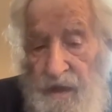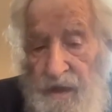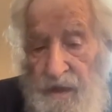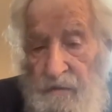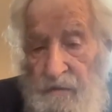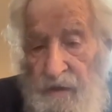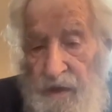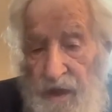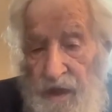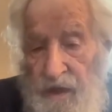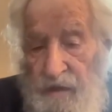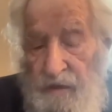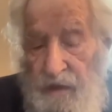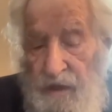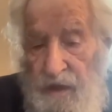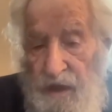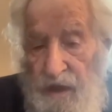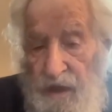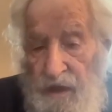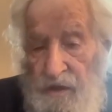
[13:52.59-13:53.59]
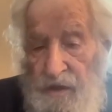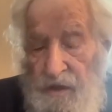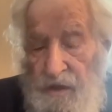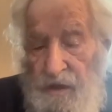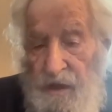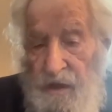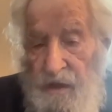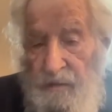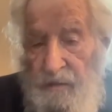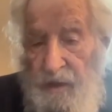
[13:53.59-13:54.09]
We have an election
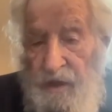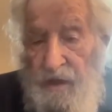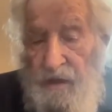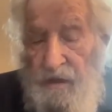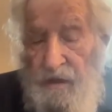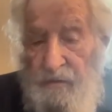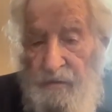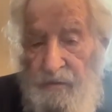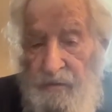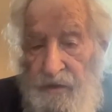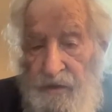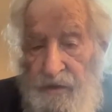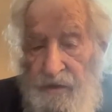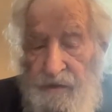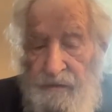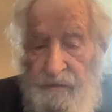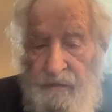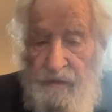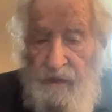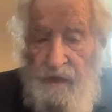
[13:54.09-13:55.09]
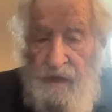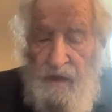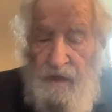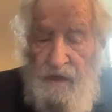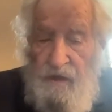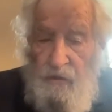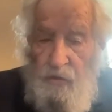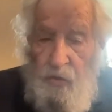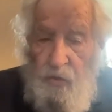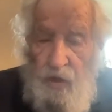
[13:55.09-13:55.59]
coming up with
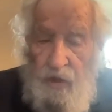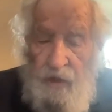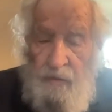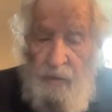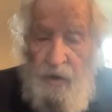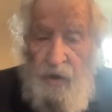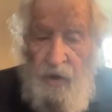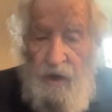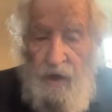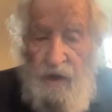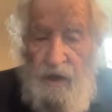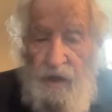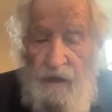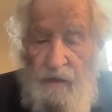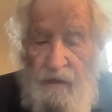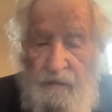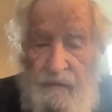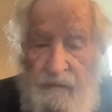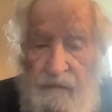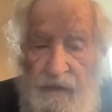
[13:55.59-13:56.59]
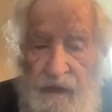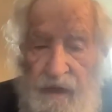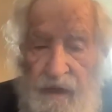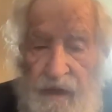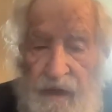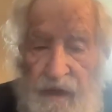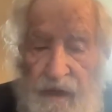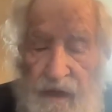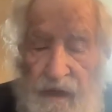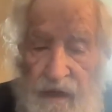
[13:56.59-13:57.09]
one party,
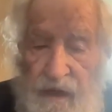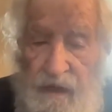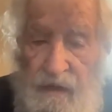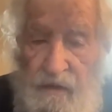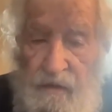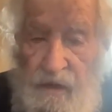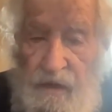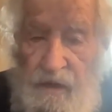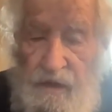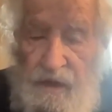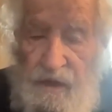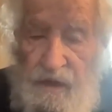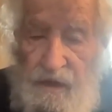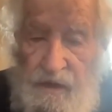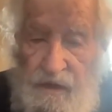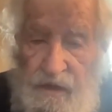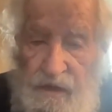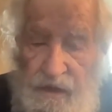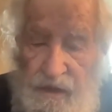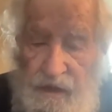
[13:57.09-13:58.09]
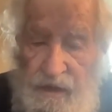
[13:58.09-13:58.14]
which is,